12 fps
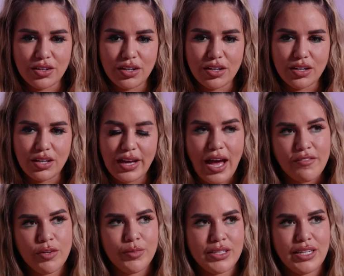I
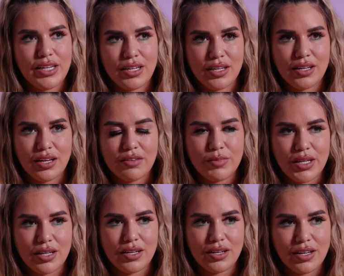haven't been dating. I've
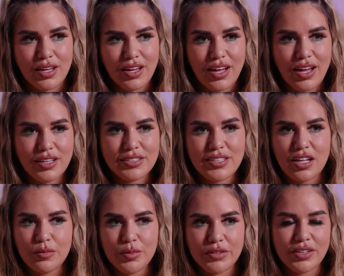been
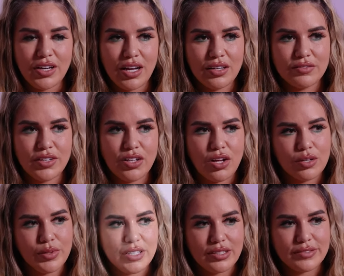celibate for kind of a long
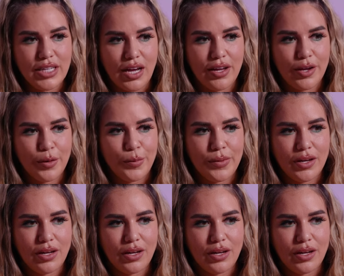period of time.